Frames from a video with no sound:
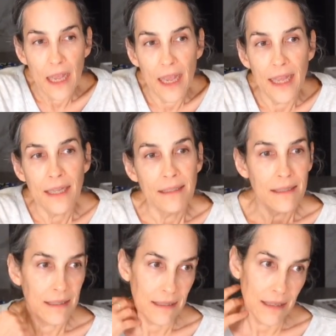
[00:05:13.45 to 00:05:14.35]

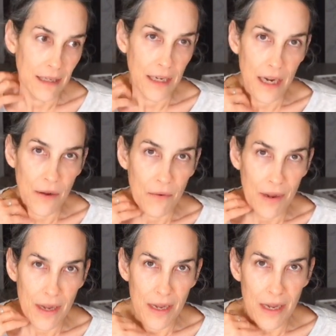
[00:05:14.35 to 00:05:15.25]
And, you know,
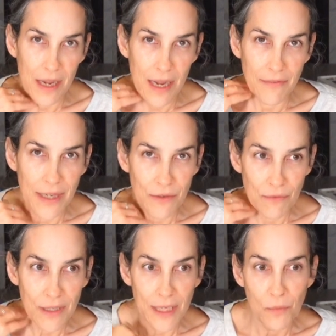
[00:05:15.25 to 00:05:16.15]
I've had to
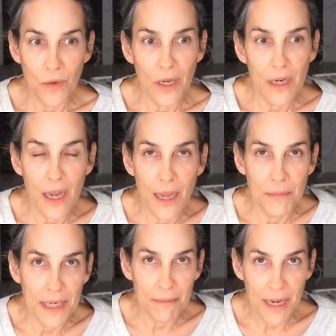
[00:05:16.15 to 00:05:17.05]
really work at
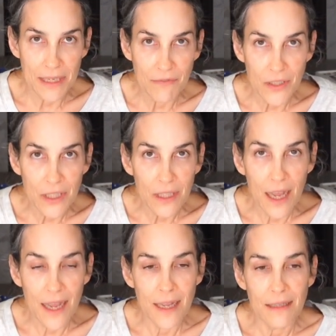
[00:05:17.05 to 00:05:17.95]
being mindful
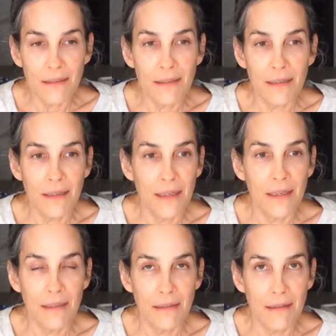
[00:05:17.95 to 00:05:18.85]
and
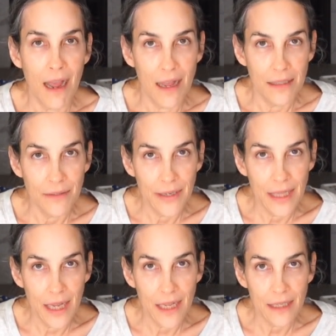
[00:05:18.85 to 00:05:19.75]
not doing
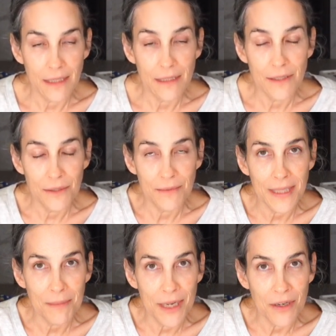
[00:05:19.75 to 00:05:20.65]
that, because you're
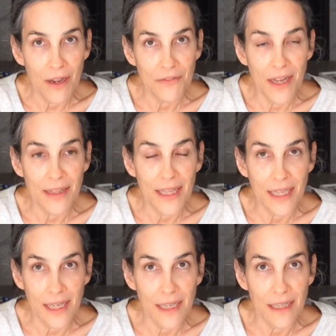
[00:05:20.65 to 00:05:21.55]
really better off not
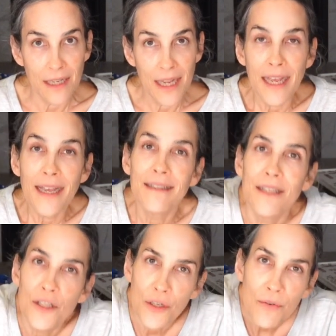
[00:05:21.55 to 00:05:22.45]
thinking.
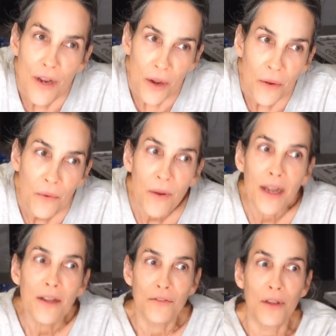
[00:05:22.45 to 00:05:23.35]
Did you know?
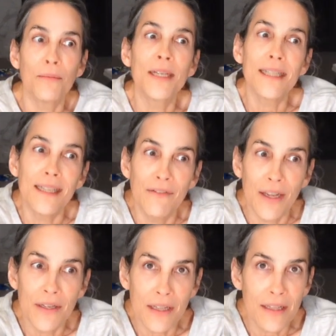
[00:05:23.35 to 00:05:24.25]
So I recently
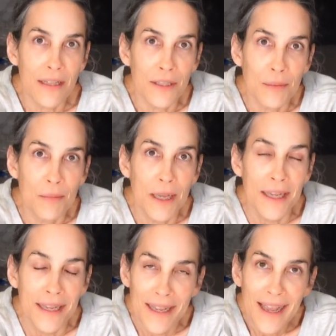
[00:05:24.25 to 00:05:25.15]
found out that
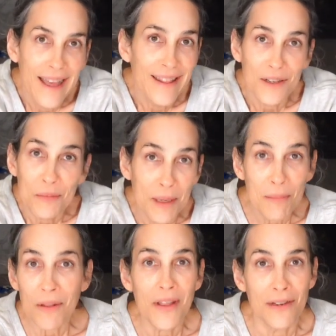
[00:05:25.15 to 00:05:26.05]
there's
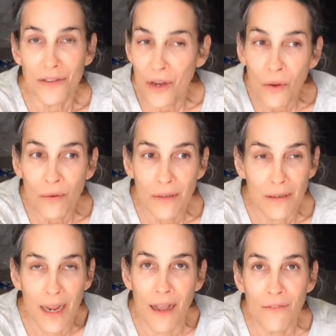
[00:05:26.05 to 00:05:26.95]
people that don't
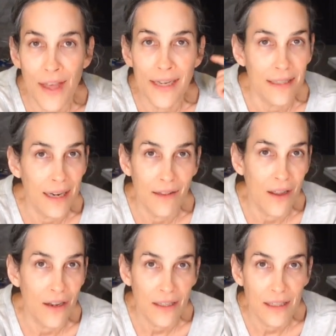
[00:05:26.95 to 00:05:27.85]
have that
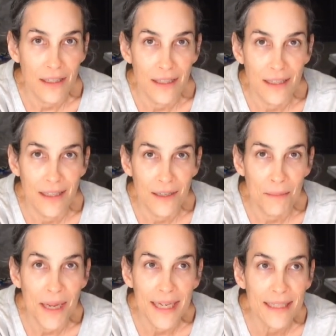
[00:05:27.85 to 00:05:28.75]
dialogue in their
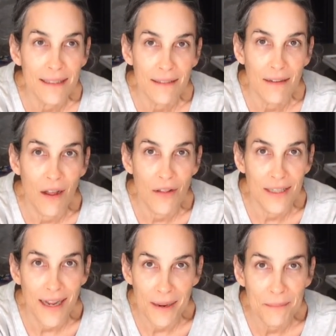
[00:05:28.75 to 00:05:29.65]
mind all the
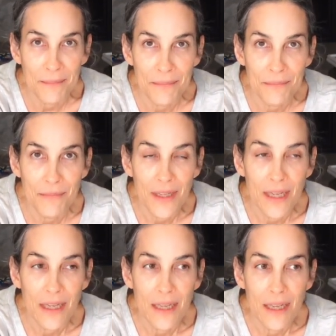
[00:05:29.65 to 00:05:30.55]
time.
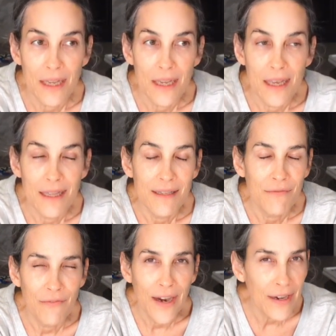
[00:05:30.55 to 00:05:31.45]
It's
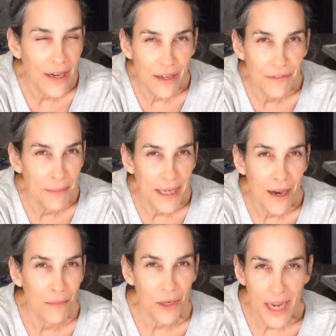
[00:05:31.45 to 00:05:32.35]
very hard for me to
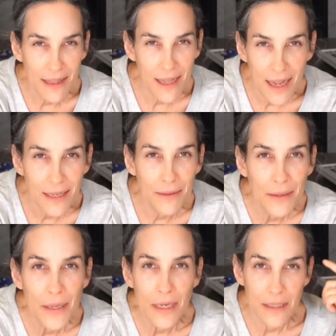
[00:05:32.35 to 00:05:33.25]
comprehend that,
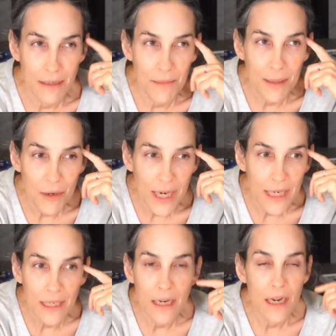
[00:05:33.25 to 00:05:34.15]
because in my
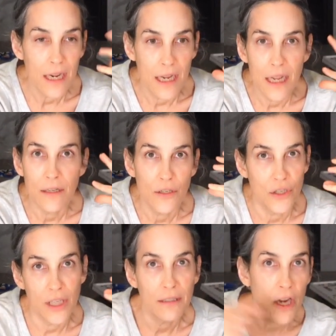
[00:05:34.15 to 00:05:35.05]
brain, it's
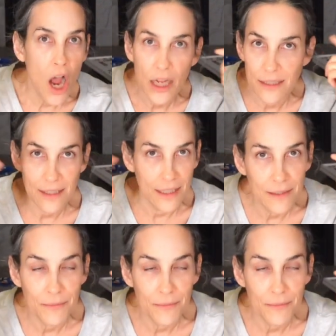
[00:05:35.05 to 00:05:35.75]
just constant.